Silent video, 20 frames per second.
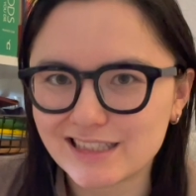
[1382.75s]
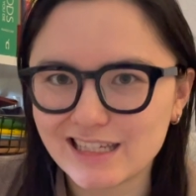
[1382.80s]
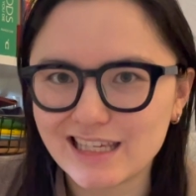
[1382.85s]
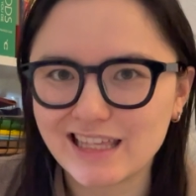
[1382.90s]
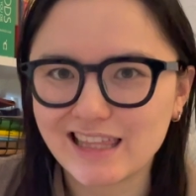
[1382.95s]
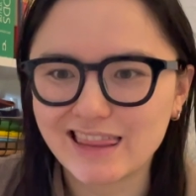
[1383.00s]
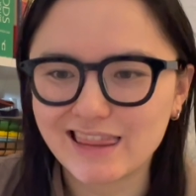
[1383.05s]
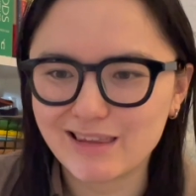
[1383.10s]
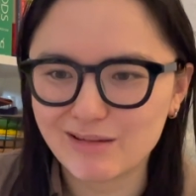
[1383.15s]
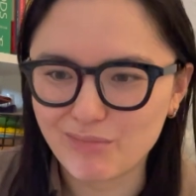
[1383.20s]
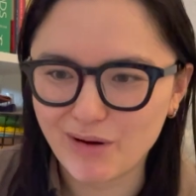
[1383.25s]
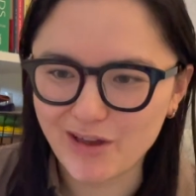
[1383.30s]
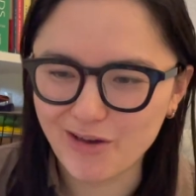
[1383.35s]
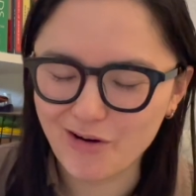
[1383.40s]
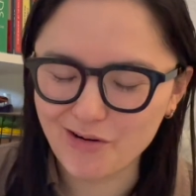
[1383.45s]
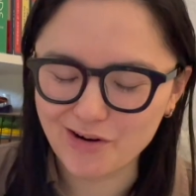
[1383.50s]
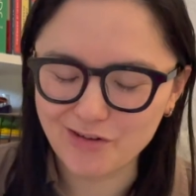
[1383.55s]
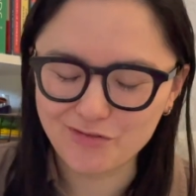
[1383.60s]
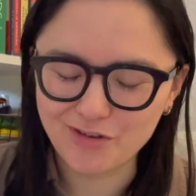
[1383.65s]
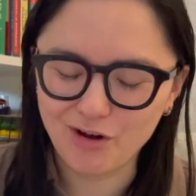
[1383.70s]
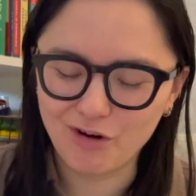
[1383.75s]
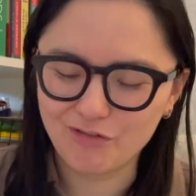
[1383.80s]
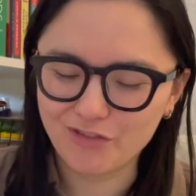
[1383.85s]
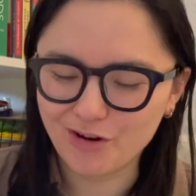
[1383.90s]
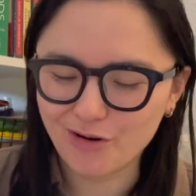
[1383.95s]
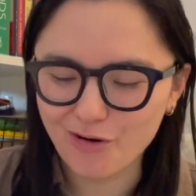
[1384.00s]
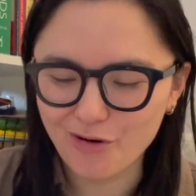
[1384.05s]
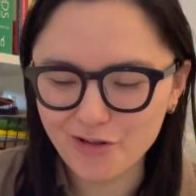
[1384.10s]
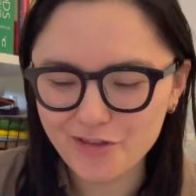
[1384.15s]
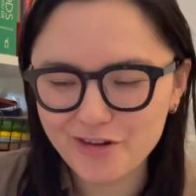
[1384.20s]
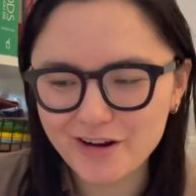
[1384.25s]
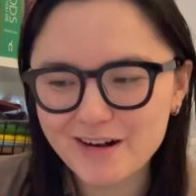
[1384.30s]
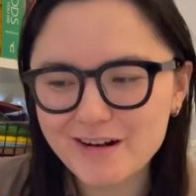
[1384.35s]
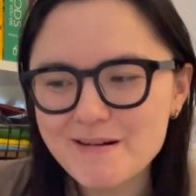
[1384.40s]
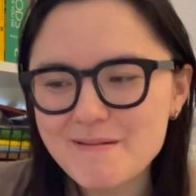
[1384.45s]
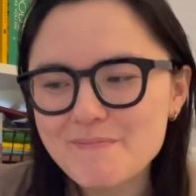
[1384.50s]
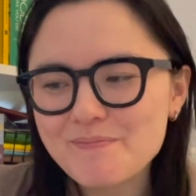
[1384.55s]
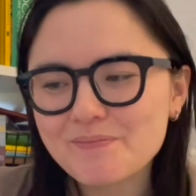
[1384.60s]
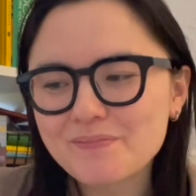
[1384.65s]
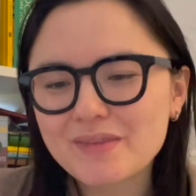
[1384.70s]
in the biography of the
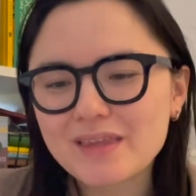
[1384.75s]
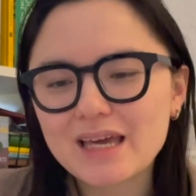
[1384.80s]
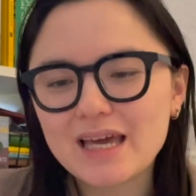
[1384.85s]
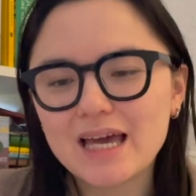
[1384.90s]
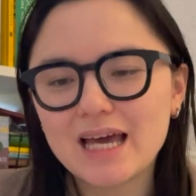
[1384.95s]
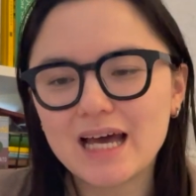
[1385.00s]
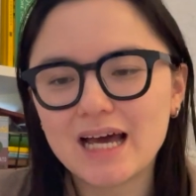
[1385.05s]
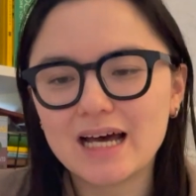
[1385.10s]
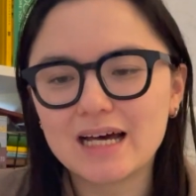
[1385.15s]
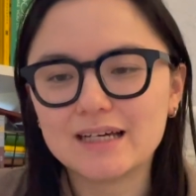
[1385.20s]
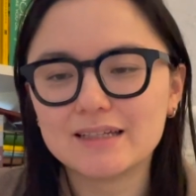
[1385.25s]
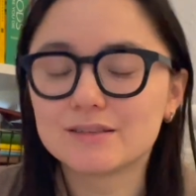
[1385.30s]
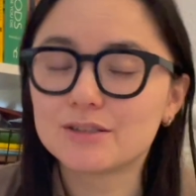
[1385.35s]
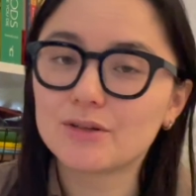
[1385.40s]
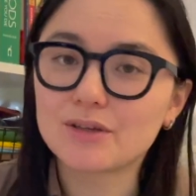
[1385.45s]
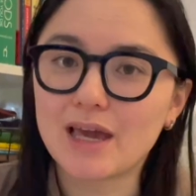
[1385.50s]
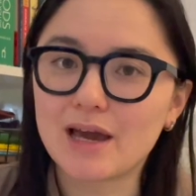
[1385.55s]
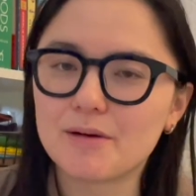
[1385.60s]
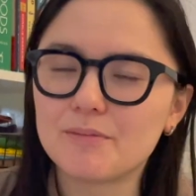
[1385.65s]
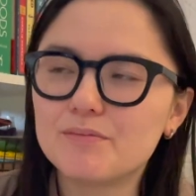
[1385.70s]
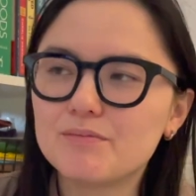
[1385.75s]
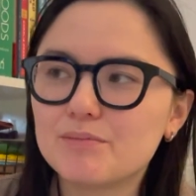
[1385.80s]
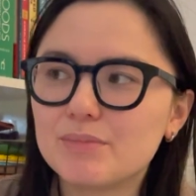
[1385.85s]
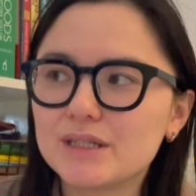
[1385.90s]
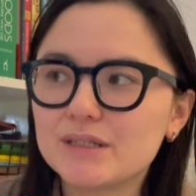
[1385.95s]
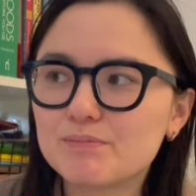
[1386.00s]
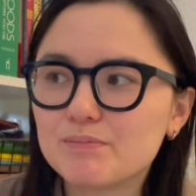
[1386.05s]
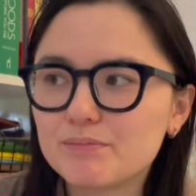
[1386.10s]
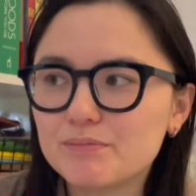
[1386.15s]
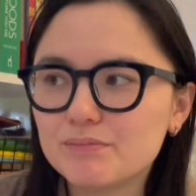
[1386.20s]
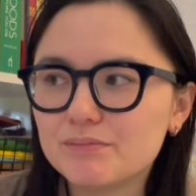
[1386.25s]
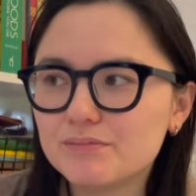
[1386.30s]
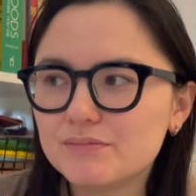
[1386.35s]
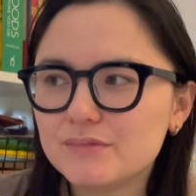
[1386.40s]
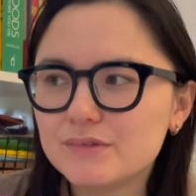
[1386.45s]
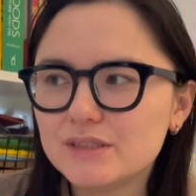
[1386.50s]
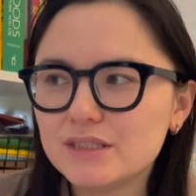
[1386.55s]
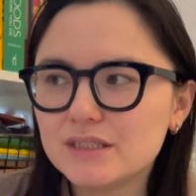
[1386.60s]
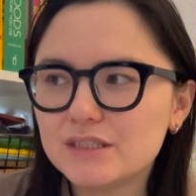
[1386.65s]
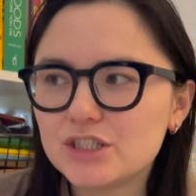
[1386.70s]
author, but
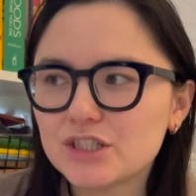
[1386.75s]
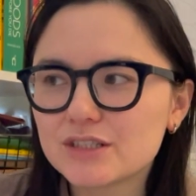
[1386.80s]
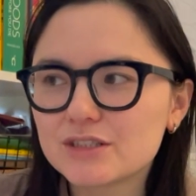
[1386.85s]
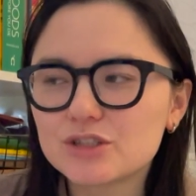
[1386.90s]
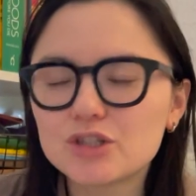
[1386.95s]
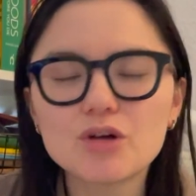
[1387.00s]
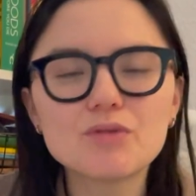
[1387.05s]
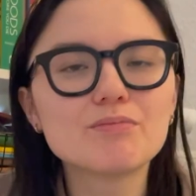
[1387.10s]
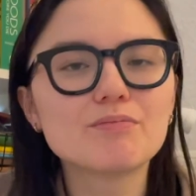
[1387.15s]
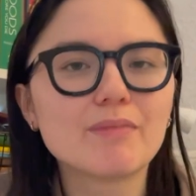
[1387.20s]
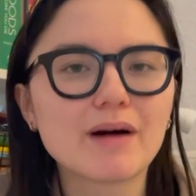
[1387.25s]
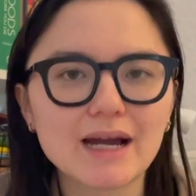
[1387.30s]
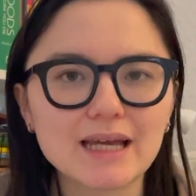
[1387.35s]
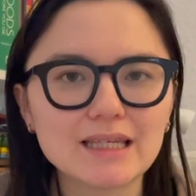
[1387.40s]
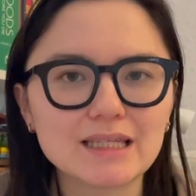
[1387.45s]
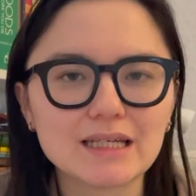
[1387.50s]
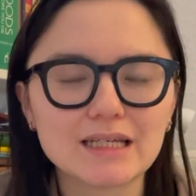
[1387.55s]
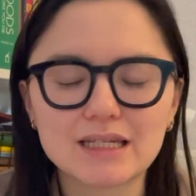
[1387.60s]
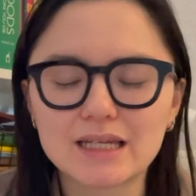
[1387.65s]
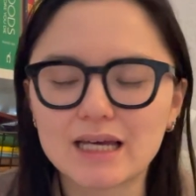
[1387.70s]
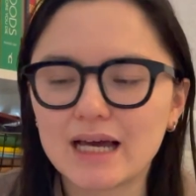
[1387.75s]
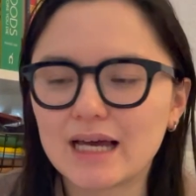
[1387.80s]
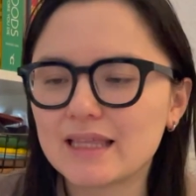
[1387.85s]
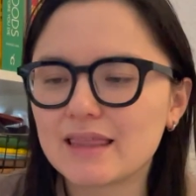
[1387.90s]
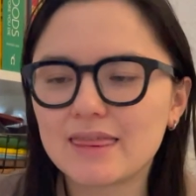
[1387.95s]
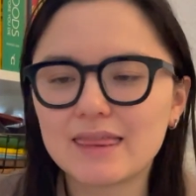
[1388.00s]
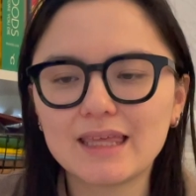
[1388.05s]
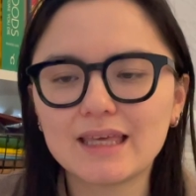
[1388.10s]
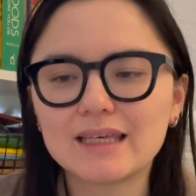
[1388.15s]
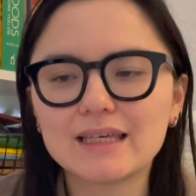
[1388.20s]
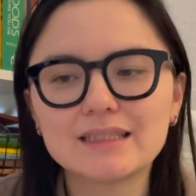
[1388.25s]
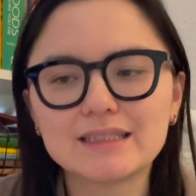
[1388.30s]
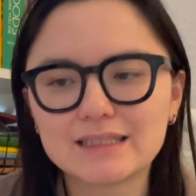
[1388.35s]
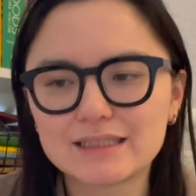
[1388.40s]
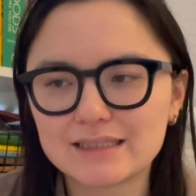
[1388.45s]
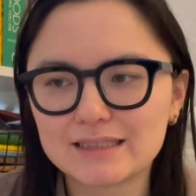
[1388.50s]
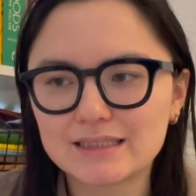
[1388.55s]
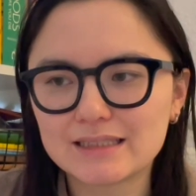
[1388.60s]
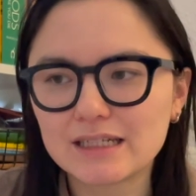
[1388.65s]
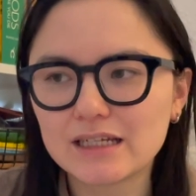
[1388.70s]
just don't mind it. I think it
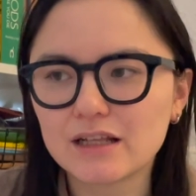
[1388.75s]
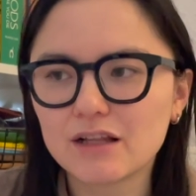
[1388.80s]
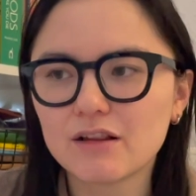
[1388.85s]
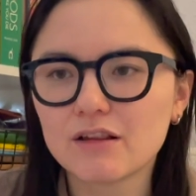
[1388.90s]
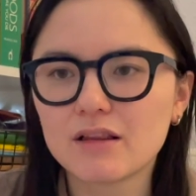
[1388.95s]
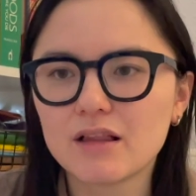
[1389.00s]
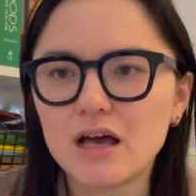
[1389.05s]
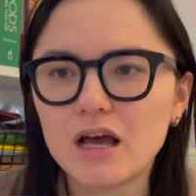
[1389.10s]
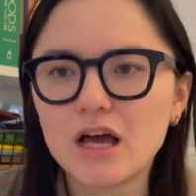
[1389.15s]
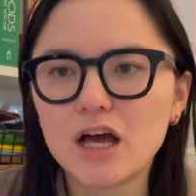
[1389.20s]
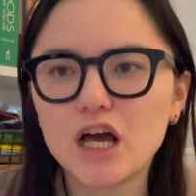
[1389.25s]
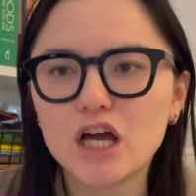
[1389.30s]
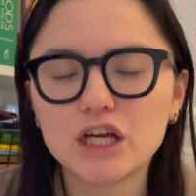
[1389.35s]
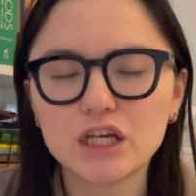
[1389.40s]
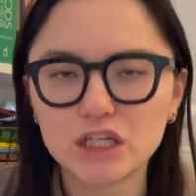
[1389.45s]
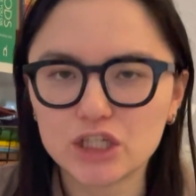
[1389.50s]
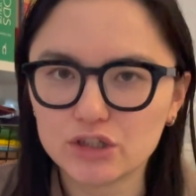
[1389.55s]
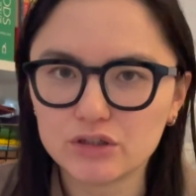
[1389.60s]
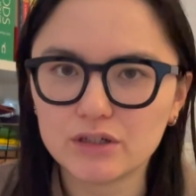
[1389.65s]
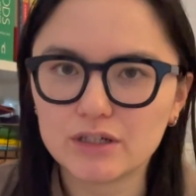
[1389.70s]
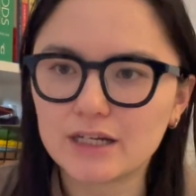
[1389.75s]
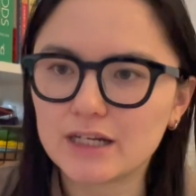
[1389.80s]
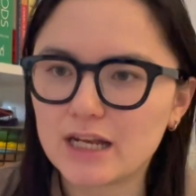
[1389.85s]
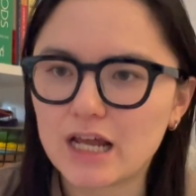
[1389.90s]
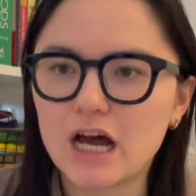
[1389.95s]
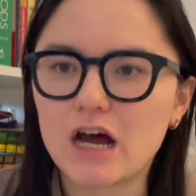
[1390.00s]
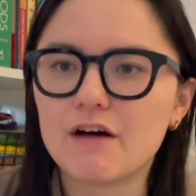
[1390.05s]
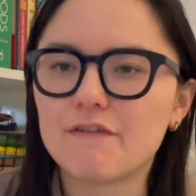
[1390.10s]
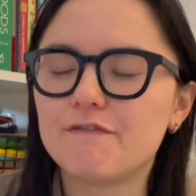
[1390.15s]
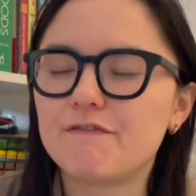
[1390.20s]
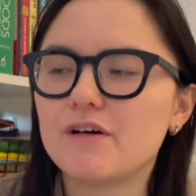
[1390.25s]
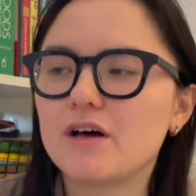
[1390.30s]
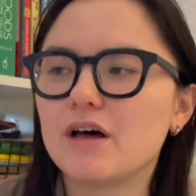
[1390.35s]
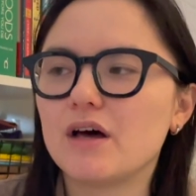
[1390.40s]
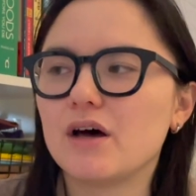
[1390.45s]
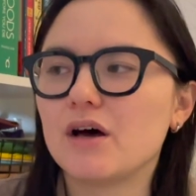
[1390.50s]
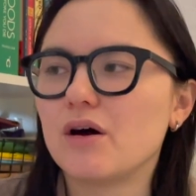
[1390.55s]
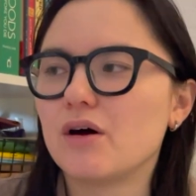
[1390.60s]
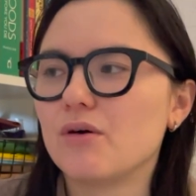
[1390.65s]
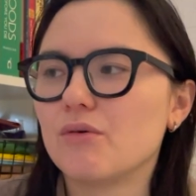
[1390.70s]
is still good enough,
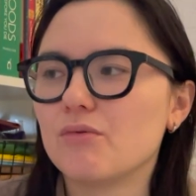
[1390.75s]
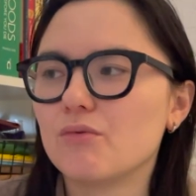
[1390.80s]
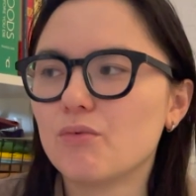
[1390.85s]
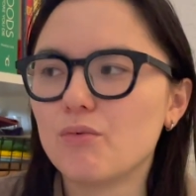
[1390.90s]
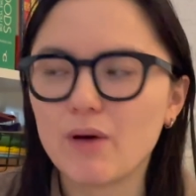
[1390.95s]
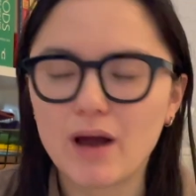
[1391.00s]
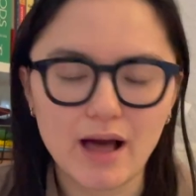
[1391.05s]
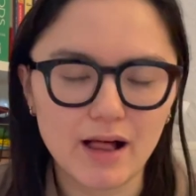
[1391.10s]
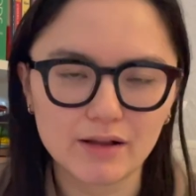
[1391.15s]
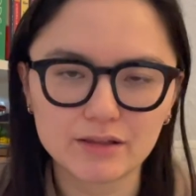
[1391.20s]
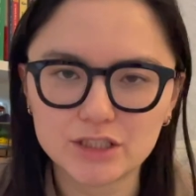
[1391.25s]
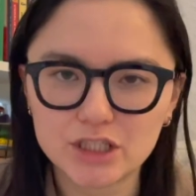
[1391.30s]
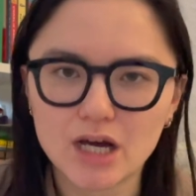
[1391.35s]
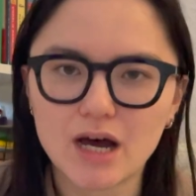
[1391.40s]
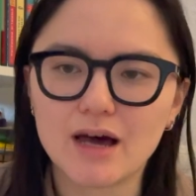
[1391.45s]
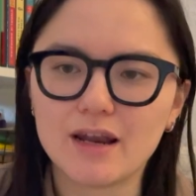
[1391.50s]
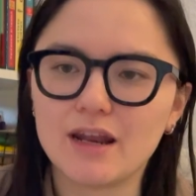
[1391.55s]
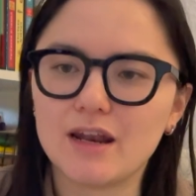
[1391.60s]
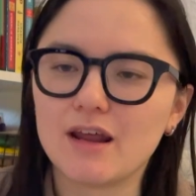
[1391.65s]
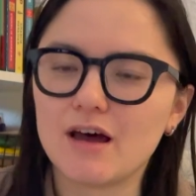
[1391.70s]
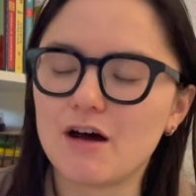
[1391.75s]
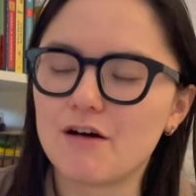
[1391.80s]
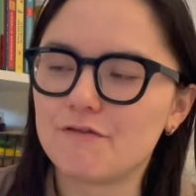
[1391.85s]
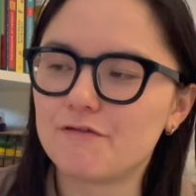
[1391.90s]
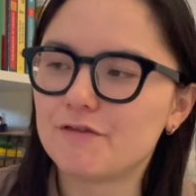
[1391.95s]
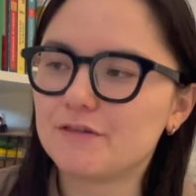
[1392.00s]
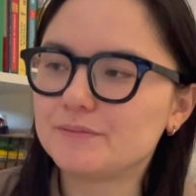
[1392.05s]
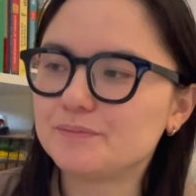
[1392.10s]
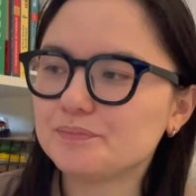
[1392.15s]
well done enough